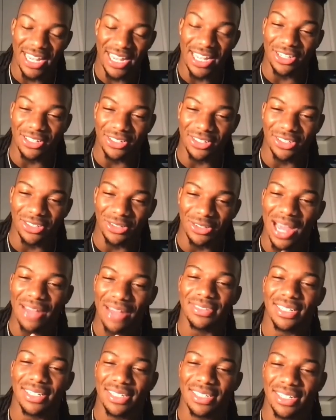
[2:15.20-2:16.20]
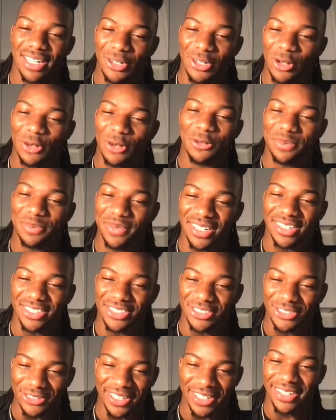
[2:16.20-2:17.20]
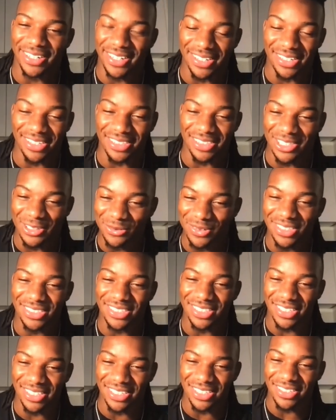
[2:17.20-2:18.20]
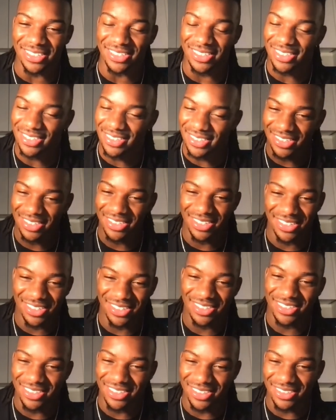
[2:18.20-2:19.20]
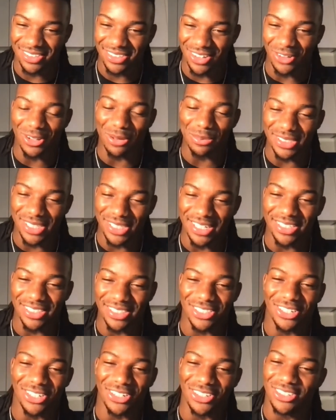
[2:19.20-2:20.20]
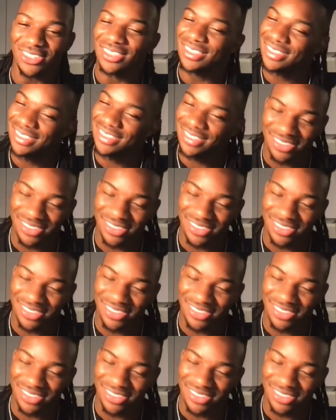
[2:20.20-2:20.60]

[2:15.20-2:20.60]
and you have to agree with me, Tyreek, because he went to Oklahoma State. So